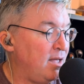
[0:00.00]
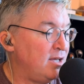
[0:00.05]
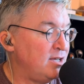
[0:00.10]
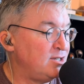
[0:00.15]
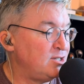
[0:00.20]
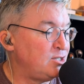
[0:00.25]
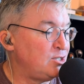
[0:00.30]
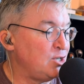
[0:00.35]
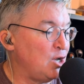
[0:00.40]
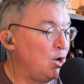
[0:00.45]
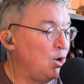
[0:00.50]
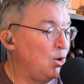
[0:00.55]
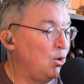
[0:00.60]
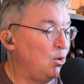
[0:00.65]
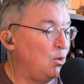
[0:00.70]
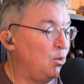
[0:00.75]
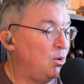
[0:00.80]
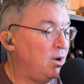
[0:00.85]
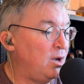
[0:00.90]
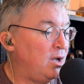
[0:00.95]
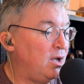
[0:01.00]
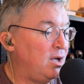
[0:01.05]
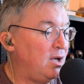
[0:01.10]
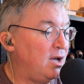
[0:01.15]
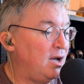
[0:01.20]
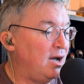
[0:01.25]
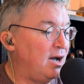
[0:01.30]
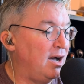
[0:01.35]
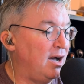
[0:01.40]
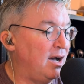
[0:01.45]
So,
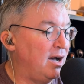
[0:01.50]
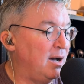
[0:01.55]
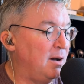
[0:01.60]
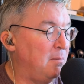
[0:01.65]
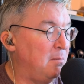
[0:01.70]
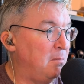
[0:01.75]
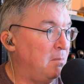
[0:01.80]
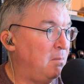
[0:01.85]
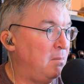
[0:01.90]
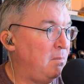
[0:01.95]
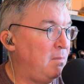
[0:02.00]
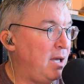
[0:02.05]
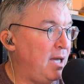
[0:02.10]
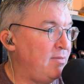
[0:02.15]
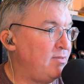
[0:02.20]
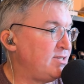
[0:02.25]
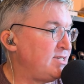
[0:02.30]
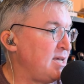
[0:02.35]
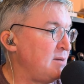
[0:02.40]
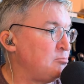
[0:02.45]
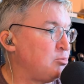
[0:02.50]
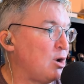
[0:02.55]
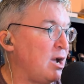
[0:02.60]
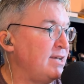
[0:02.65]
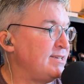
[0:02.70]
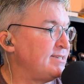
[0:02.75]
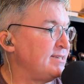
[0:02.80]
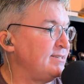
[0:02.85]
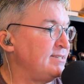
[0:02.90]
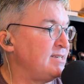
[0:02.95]
um, and the same
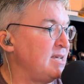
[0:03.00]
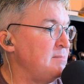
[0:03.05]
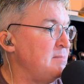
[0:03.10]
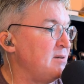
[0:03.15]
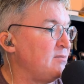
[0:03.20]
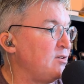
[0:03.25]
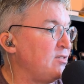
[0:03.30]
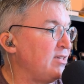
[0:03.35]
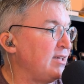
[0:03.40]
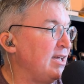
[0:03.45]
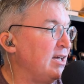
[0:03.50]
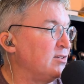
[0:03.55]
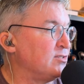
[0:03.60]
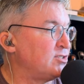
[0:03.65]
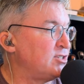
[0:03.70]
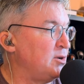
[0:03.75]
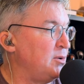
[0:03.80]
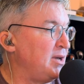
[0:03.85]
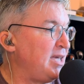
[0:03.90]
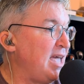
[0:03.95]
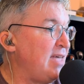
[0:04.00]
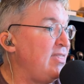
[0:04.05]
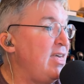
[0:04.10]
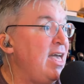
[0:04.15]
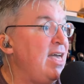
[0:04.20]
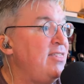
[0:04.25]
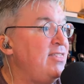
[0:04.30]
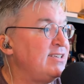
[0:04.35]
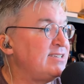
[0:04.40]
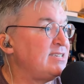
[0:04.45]
price and same everything else. So again,
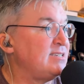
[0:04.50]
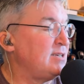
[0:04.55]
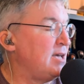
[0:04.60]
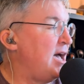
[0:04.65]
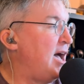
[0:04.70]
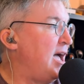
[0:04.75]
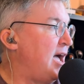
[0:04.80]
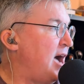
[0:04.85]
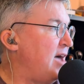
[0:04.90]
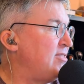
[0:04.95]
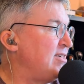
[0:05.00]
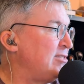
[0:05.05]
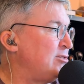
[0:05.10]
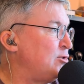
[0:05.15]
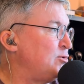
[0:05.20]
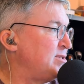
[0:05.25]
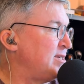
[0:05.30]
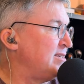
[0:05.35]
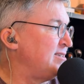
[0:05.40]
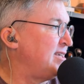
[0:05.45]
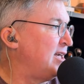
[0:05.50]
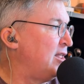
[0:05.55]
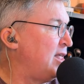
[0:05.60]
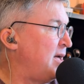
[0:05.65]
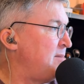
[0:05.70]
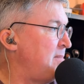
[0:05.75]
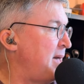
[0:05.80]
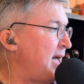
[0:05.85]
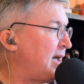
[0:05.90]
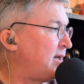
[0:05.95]
this is I, I, think those Intel
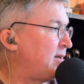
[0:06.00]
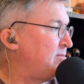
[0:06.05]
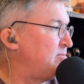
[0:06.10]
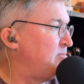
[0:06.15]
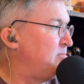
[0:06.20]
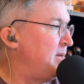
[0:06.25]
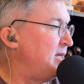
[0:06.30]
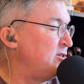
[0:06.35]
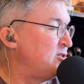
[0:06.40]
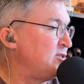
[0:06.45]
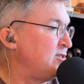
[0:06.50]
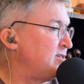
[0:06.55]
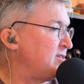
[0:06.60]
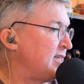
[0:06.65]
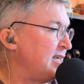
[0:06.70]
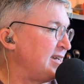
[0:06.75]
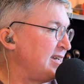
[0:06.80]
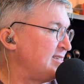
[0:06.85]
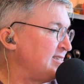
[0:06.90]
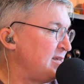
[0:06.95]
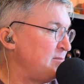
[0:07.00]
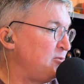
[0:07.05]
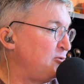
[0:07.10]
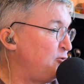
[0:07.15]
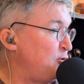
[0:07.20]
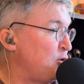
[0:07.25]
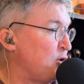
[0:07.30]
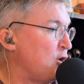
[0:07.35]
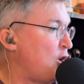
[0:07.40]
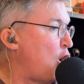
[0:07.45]
iMac mentions, like I said
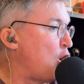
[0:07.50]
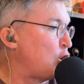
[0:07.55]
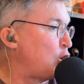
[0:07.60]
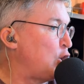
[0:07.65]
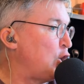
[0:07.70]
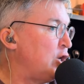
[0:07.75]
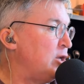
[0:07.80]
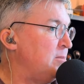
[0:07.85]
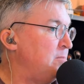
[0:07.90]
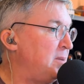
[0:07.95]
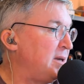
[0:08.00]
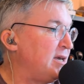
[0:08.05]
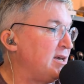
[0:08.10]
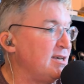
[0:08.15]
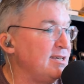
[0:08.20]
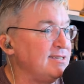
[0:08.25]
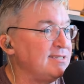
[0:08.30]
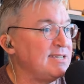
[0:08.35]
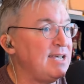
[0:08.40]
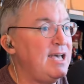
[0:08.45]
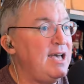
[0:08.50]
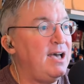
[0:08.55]
before, are good because